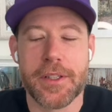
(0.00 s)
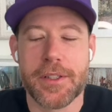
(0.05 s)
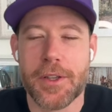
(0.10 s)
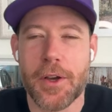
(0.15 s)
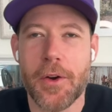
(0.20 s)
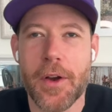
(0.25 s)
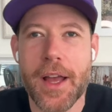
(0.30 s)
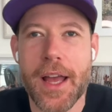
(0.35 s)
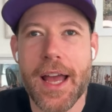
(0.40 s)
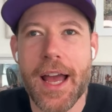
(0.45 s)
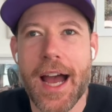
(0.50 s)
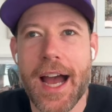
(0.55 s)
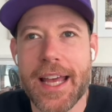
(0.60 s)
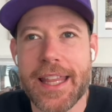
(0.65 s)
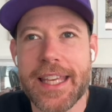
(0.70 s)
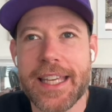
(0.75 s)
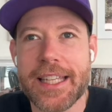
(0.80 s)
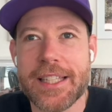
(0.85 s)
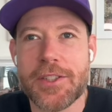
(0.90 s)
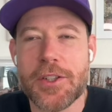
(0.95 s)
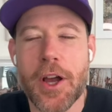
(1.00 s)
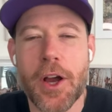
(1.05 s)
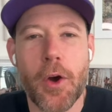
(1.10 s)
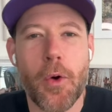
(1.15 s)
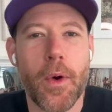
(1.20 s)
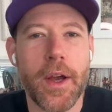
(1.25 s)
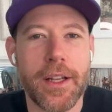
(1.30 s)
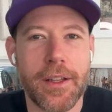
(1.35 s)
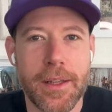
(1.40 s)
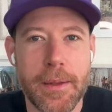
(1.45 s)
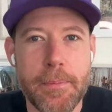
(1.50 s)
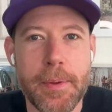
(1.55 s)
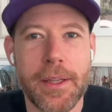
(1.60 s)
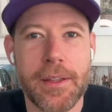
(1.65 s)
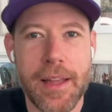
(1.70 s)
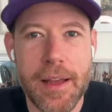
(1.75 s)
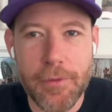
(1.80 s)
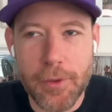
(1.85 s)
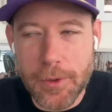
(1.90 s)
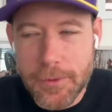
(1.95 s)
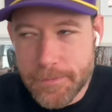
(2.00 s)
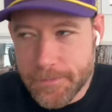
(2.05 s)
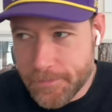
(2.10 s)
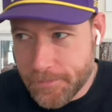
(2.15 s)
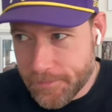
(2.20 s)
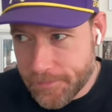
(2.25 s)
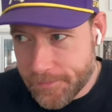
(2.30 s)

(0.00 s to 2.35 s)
So I think it's not quite Olympic level,